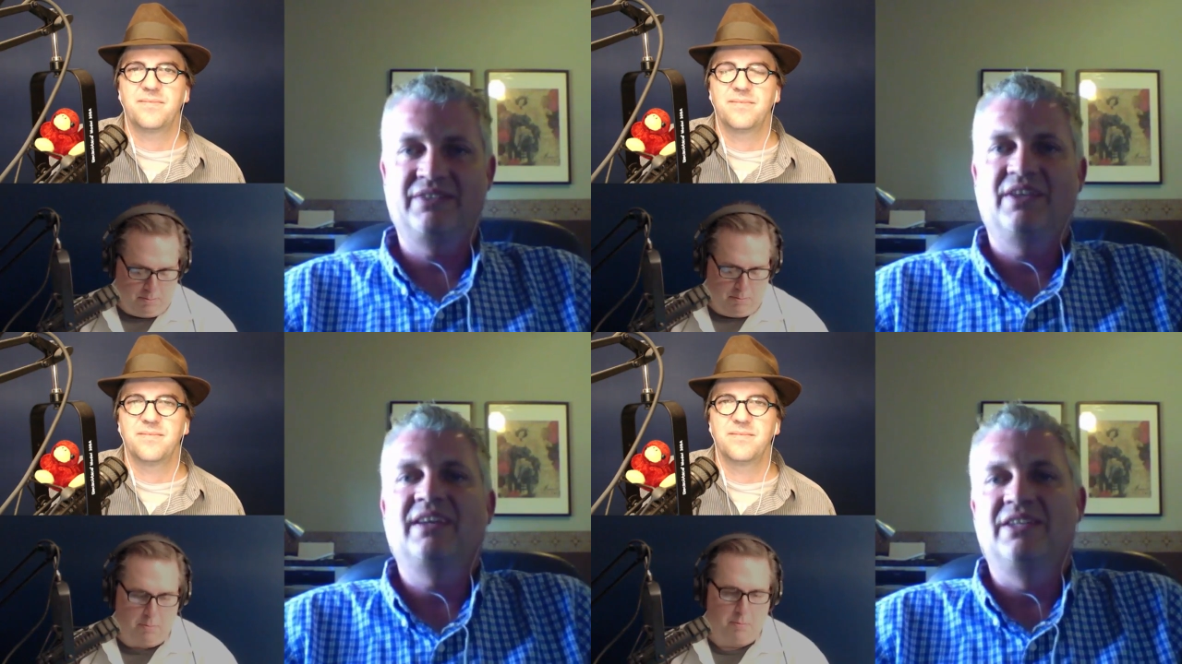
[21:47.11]

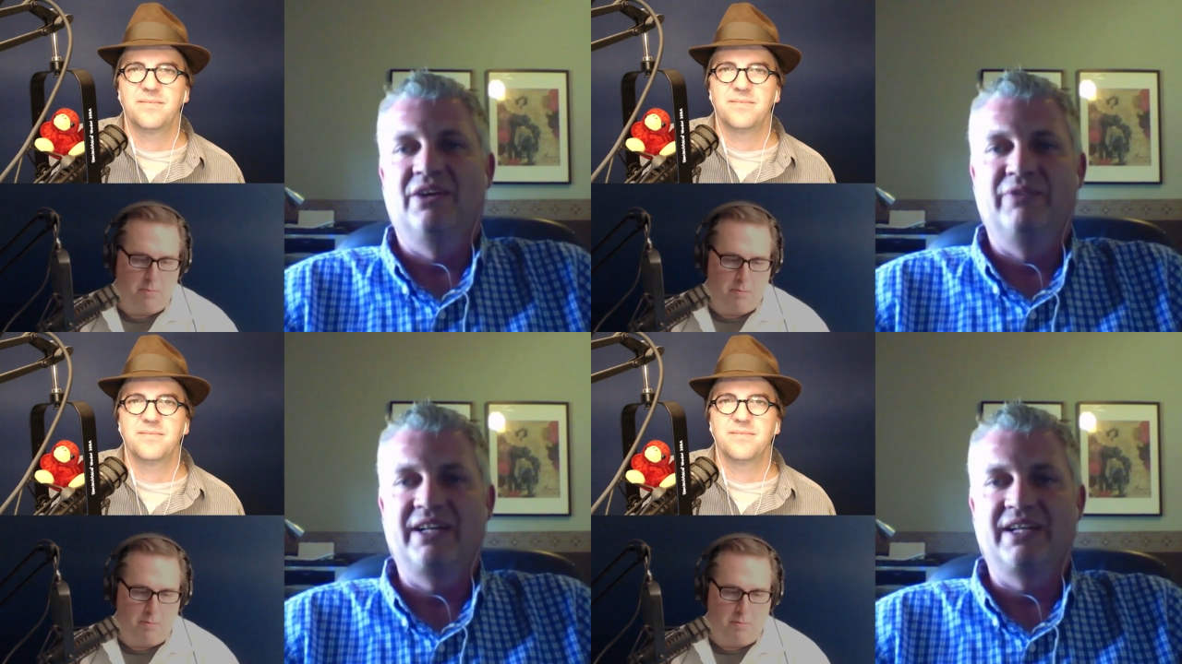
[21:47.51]
Speaker 1: you
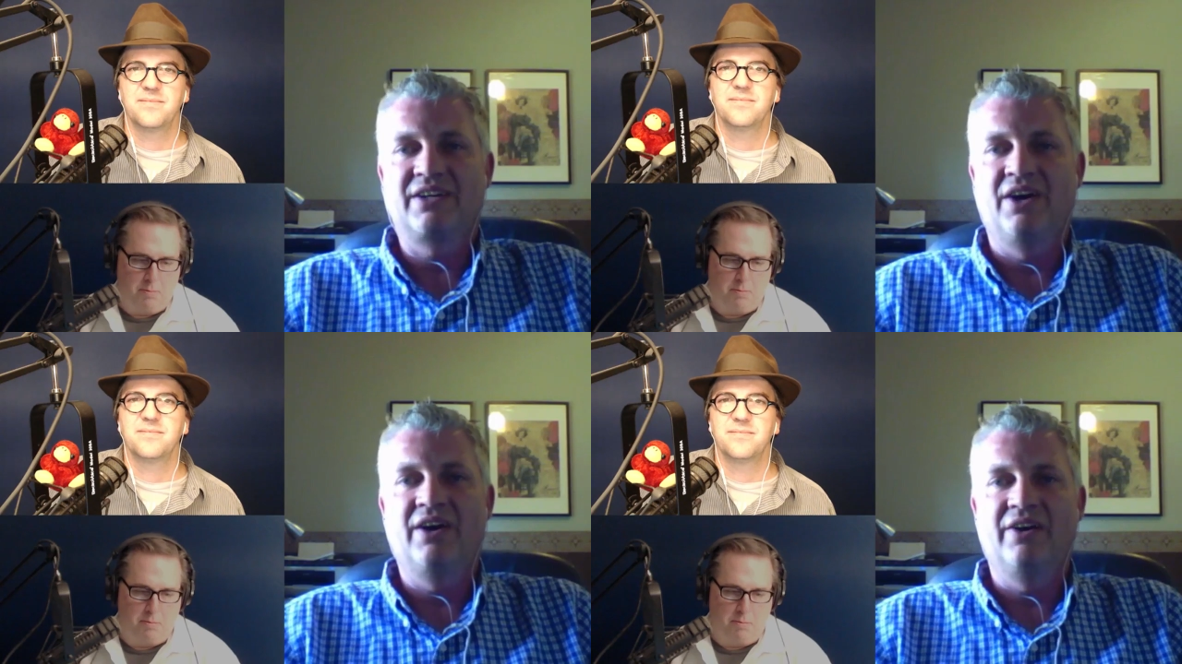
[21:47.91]
know renting a
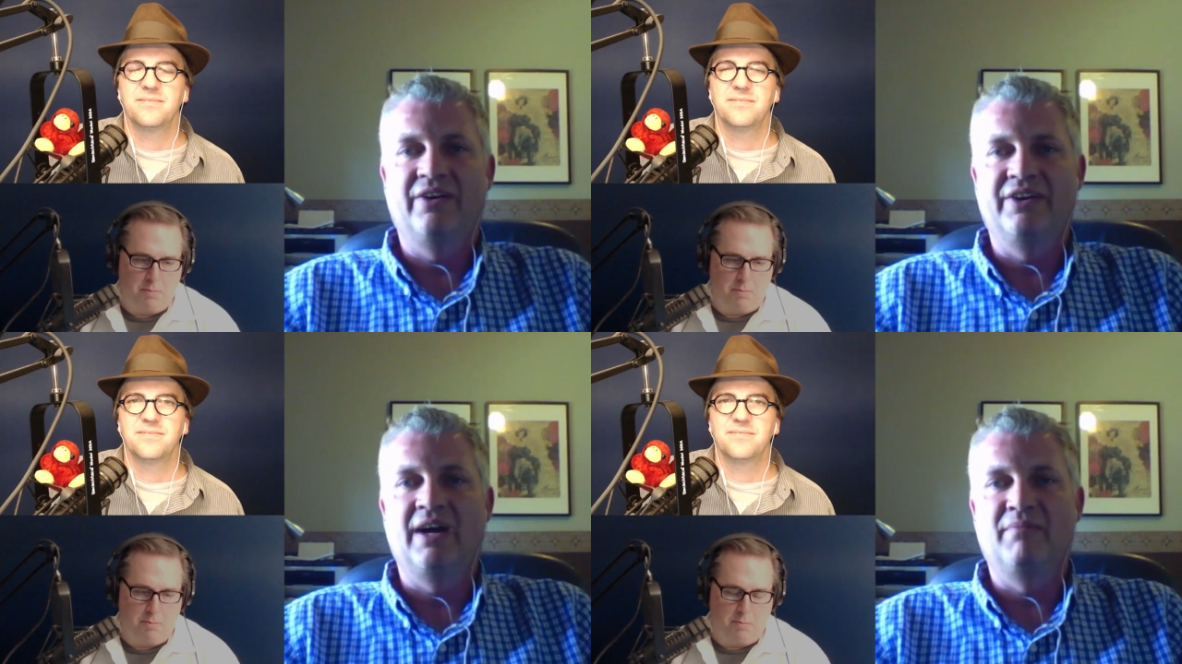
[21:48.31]

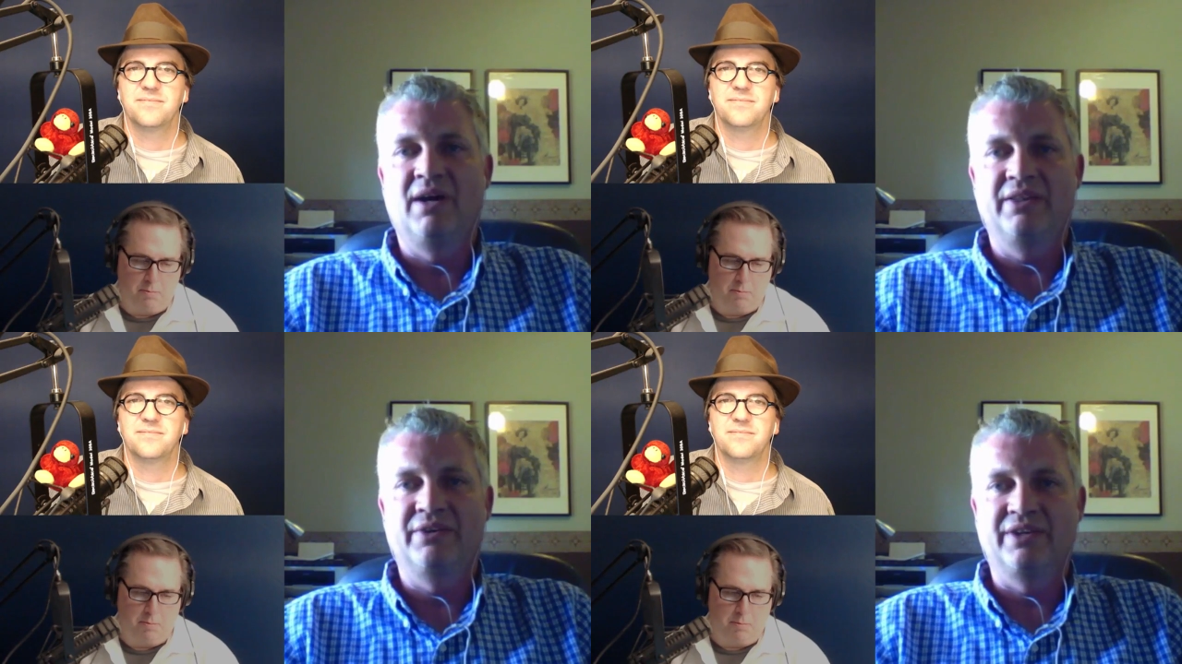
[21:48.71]
car and not
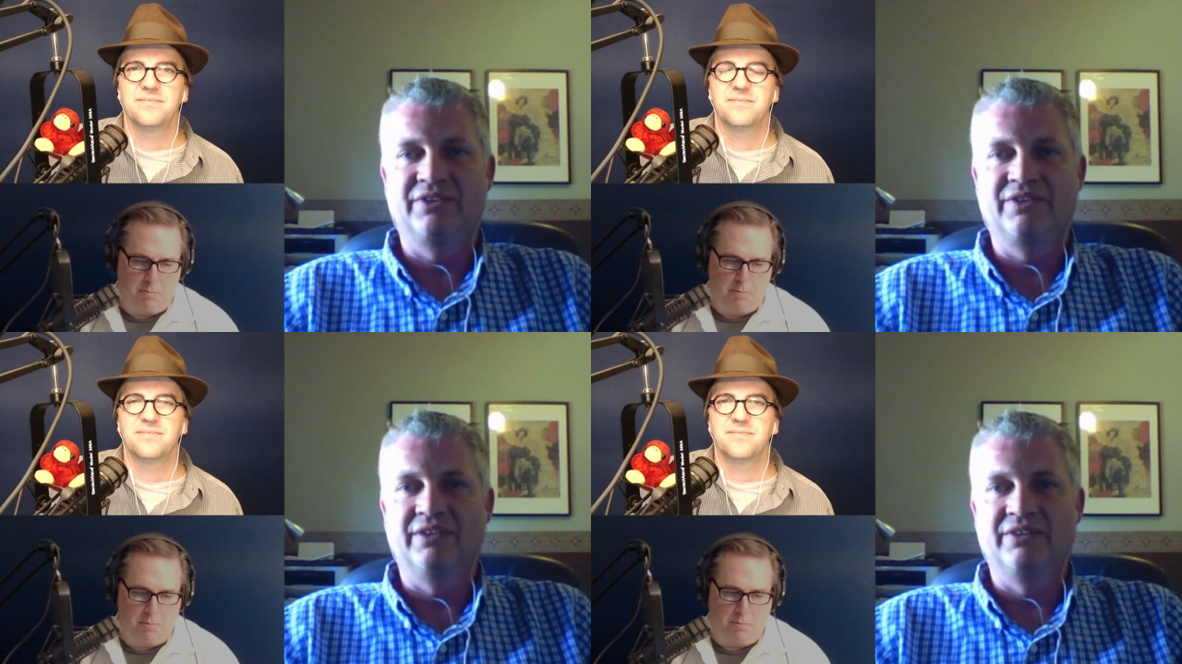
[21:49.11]

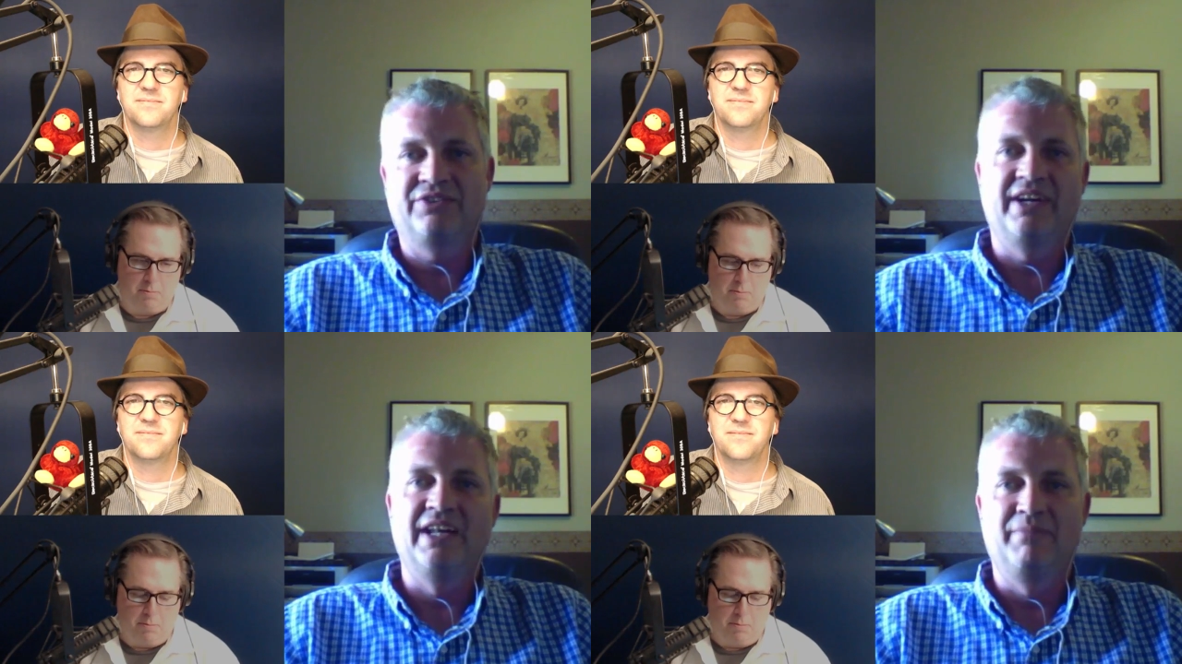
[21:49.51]
bothering to
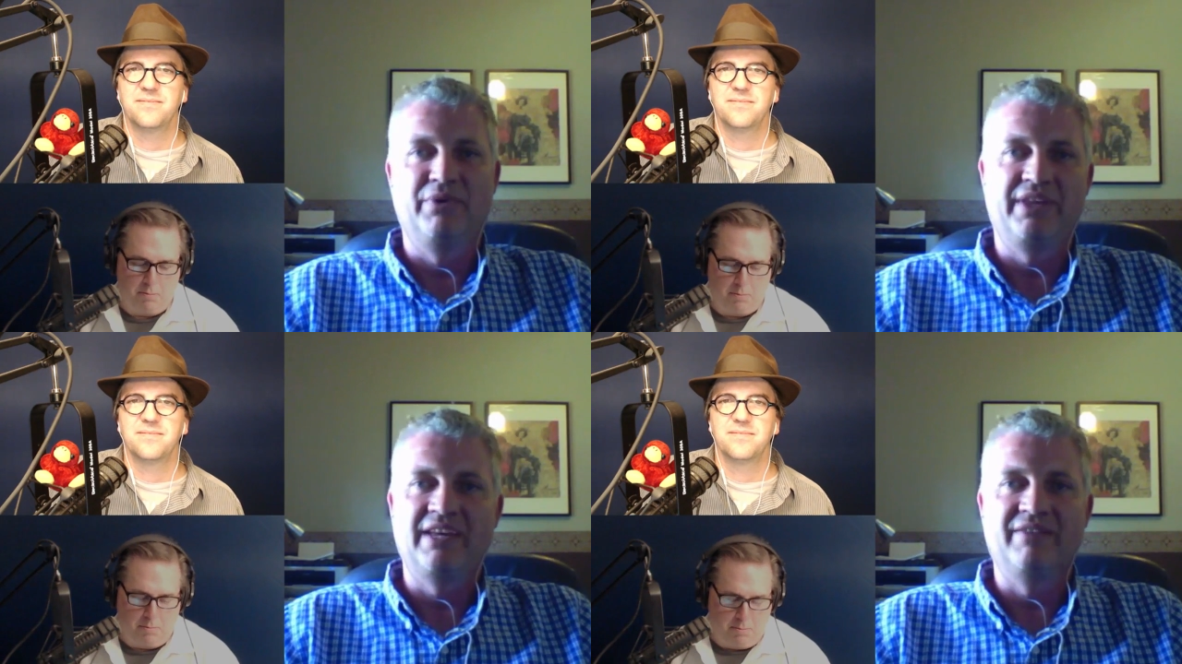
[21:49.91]
sign up
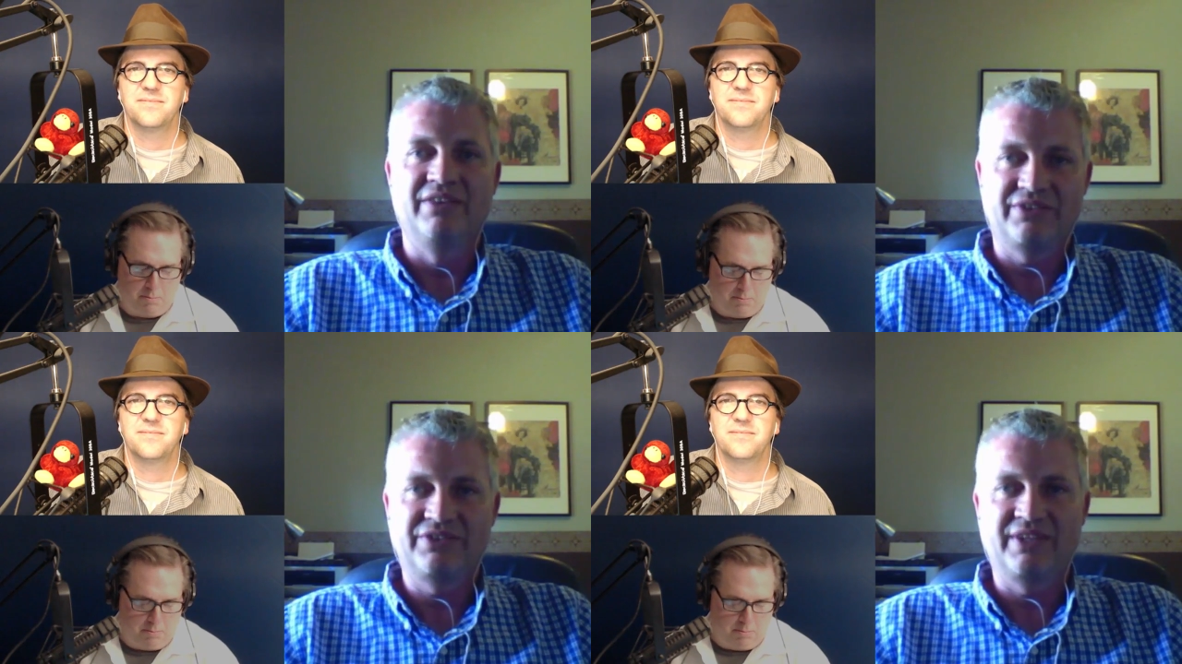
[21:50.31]
with
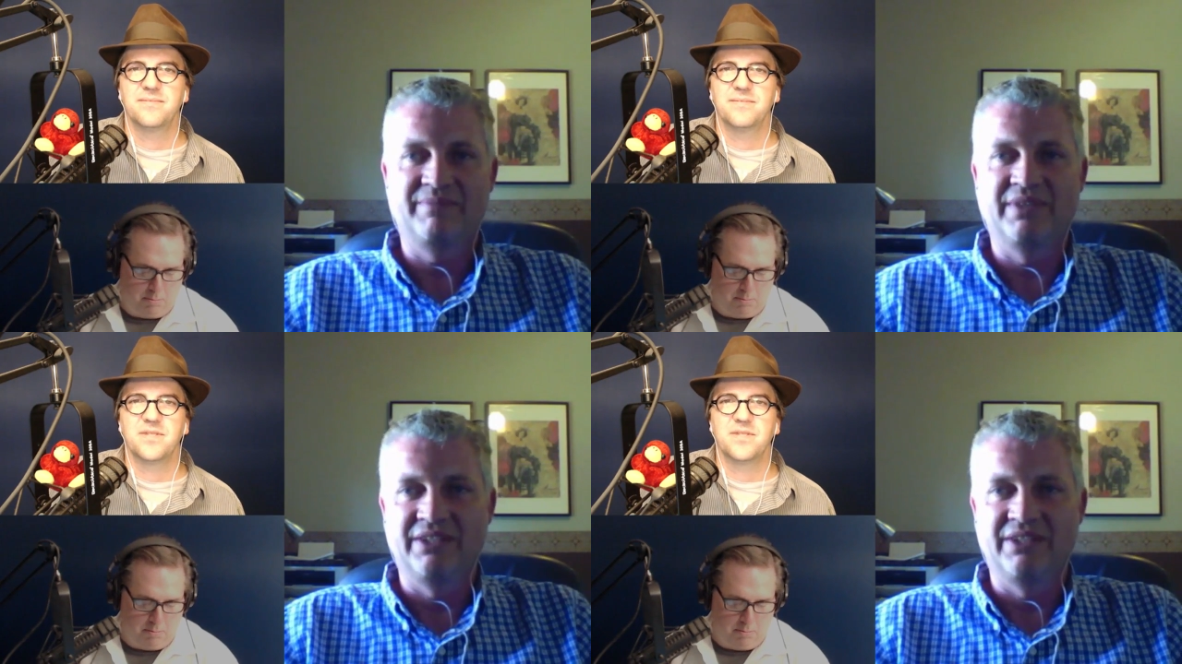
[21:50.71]
Avis or something.